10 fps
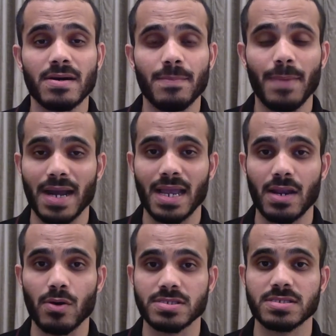parking
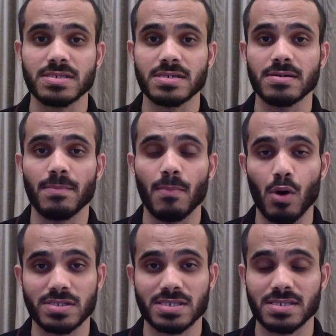lots,
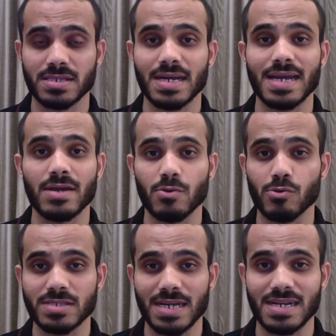mosques,
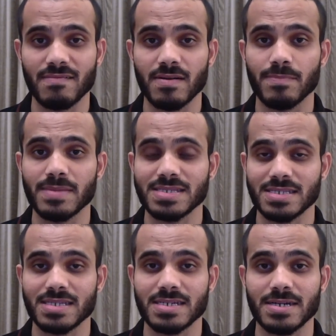roadside developments,
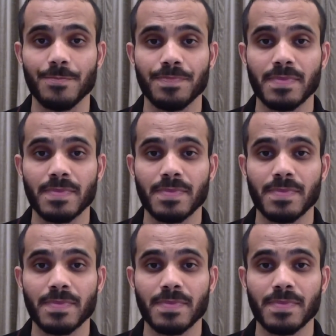etc.?